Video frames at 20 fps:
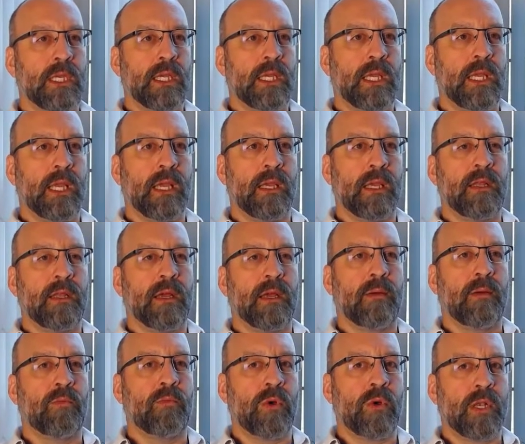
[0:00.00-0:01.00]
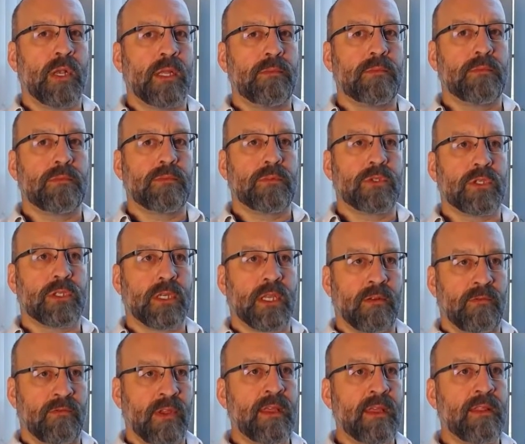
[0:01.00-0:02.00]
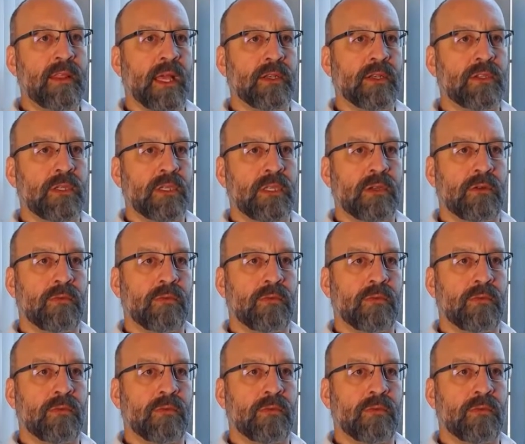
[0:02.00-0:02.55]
And I want to just convey that to you.